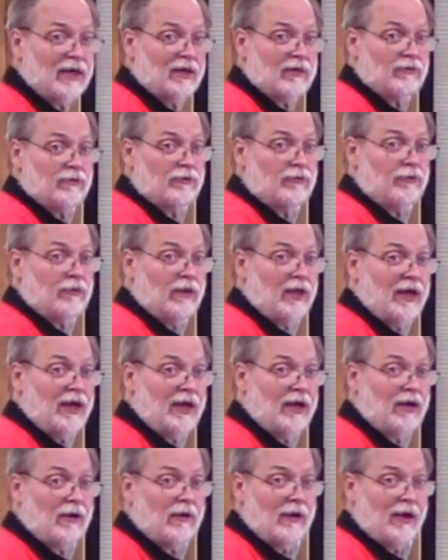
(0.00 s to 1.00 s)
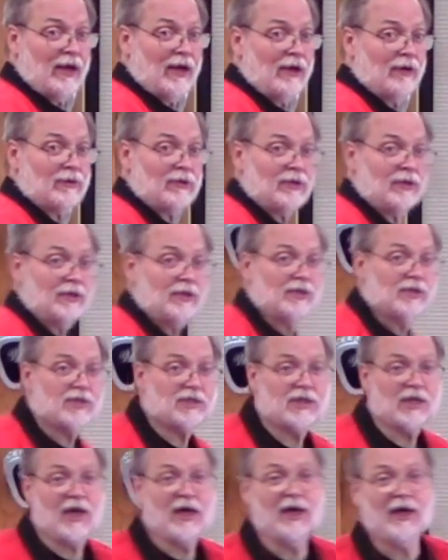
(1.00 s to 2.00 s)
it flare out to the
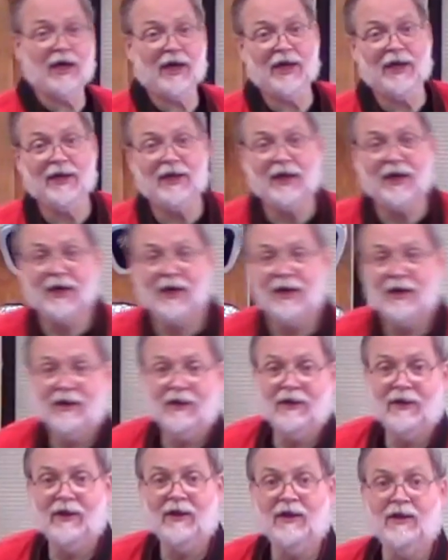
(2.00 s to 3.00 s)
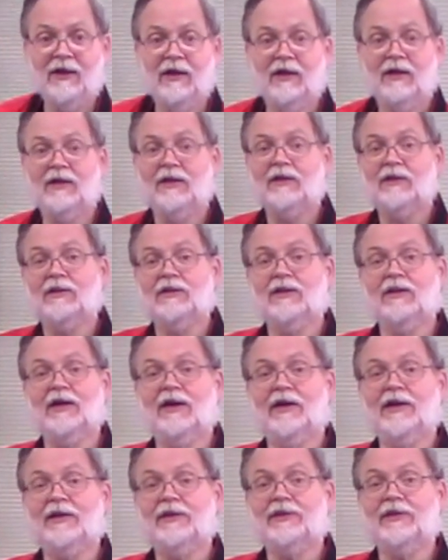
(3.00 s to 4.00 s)
side
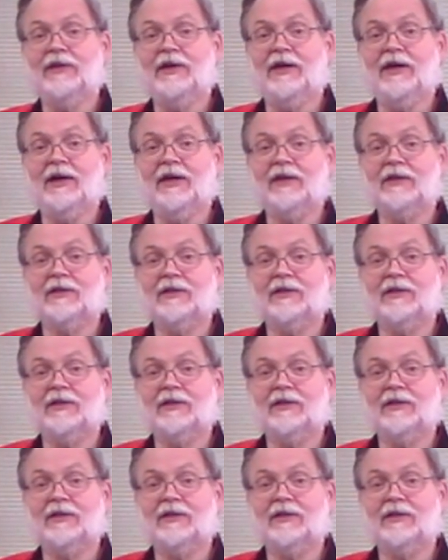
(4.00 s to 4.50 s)
like that.